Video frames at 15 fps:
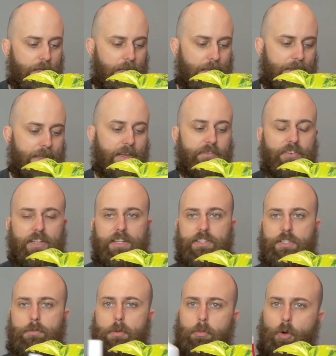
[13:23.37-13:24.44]
and then if it
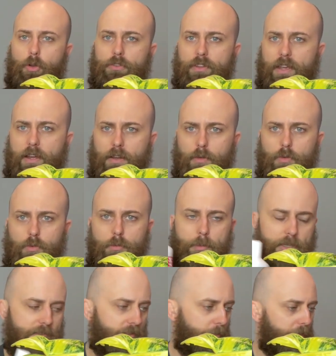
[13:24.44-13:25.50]
needs to be brought down, we'll
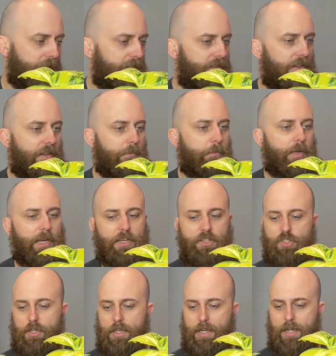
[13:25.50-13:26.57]
mix some of this in and
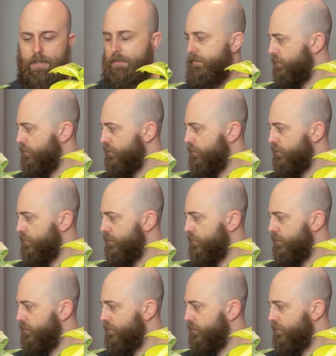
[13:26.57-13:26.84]
pH it again.